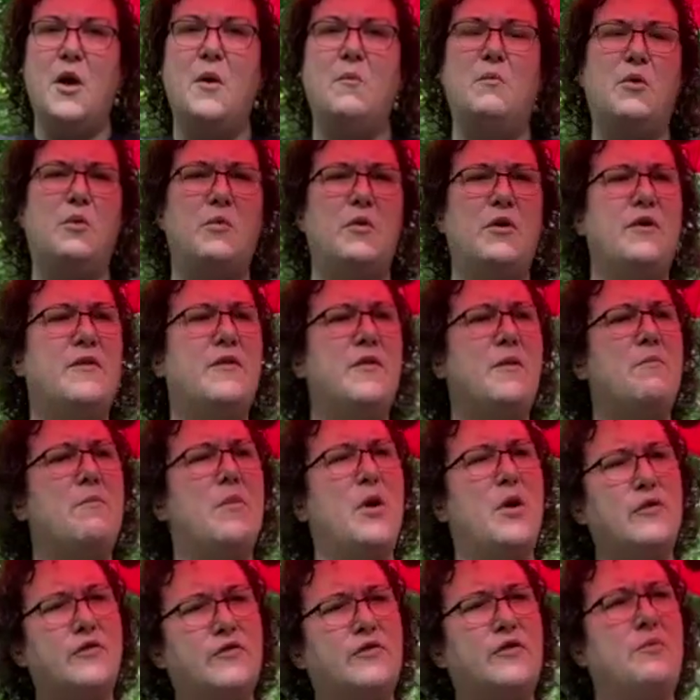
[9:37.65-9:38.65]
But one of the
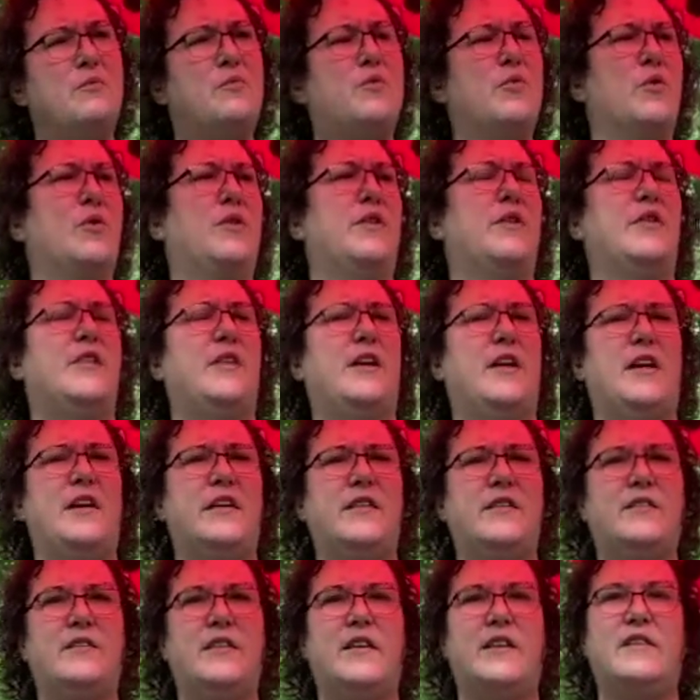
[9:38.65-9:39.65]
most important
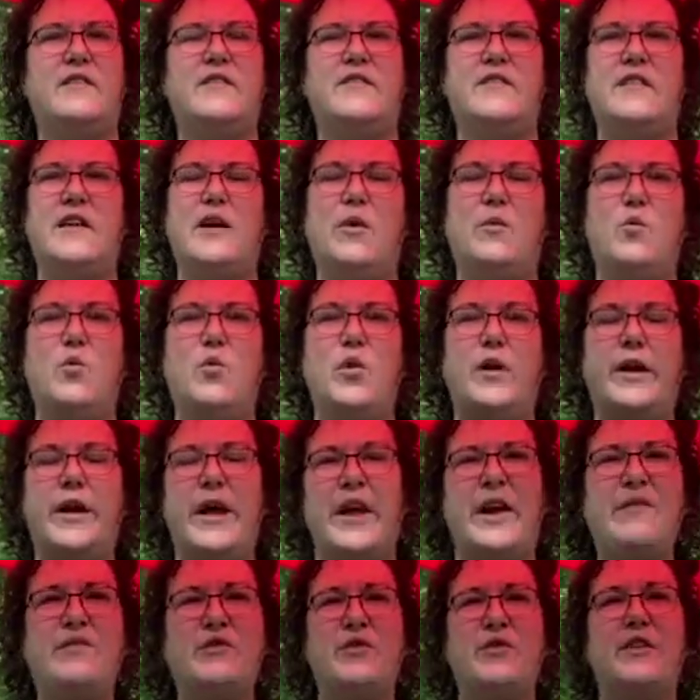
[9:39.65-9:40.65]
things is that
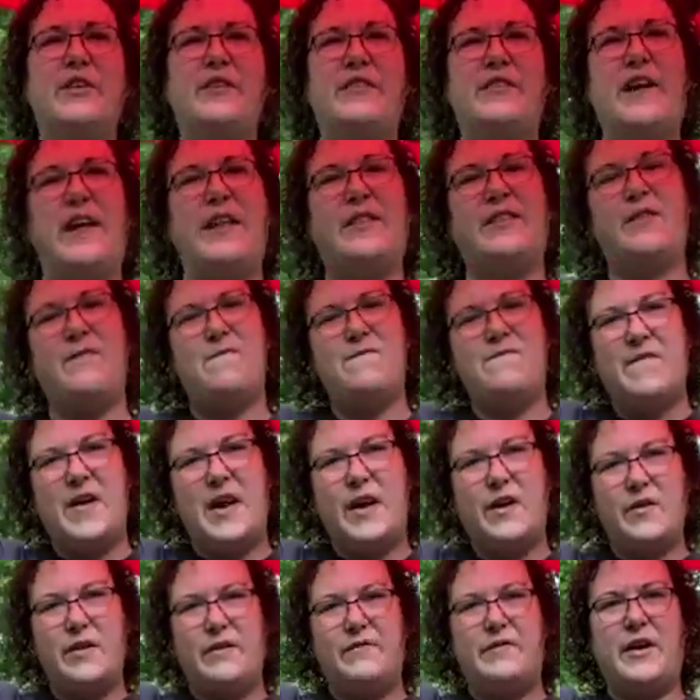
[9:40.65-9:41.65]
whatever is at the
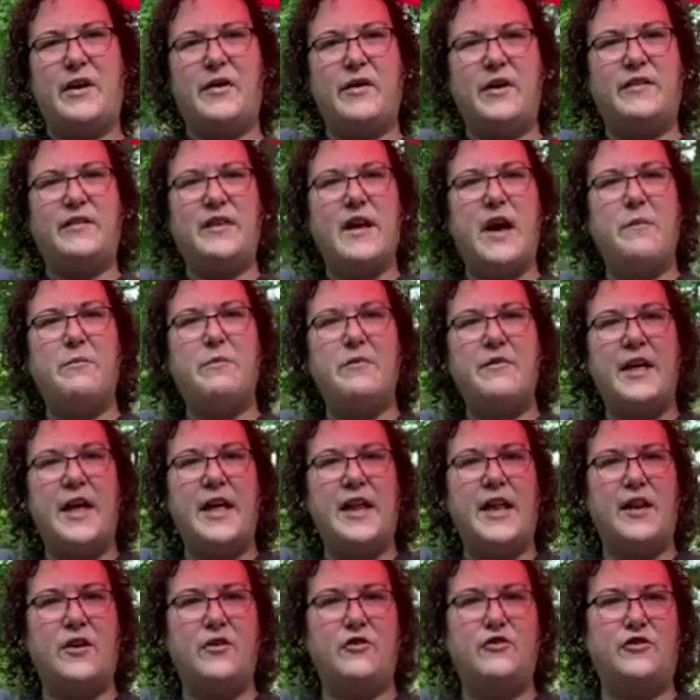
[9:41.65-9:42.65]
very, very top of that
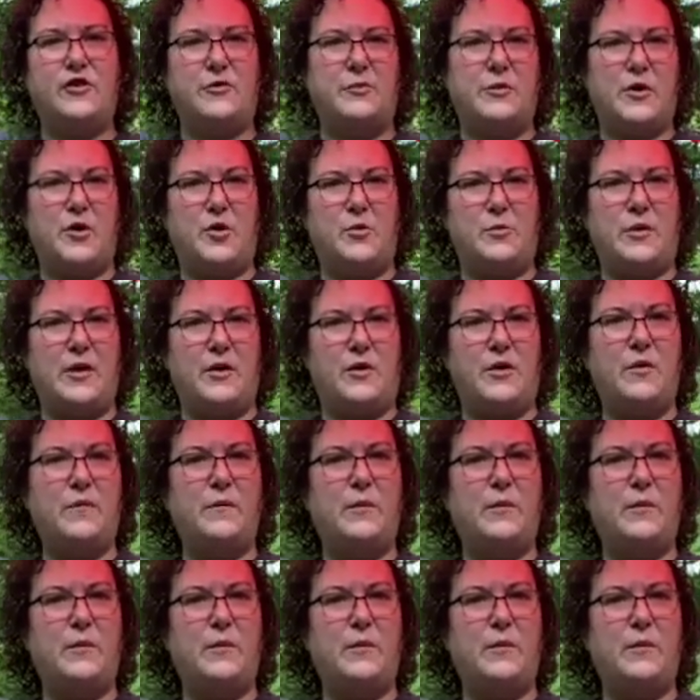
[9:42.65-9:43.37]
energy pyramid,